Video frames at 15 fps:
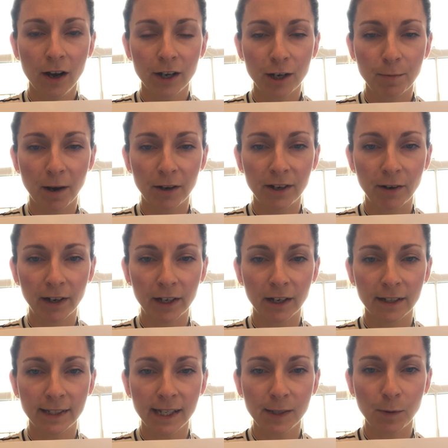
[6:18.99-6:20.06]
You might
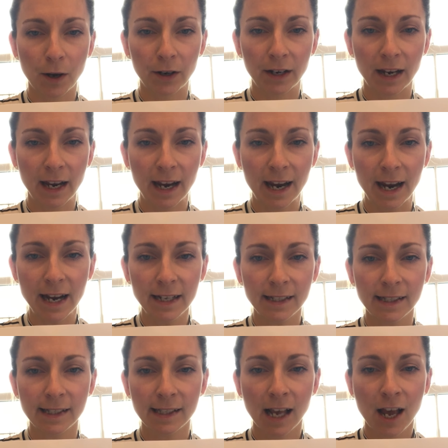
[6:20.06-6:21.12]
recognise this one.
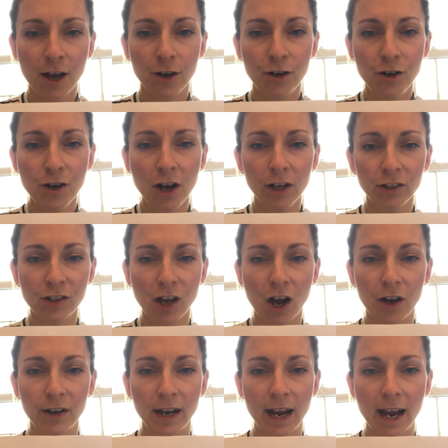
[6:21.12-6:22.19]
It's not
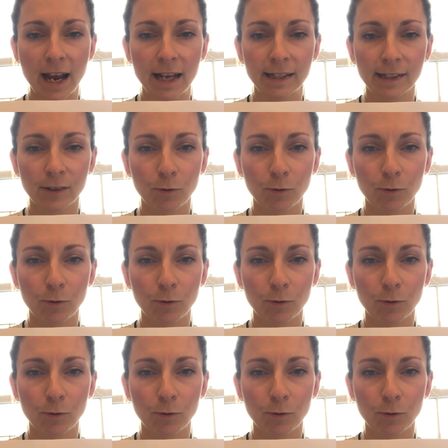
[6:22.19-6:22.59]
on its.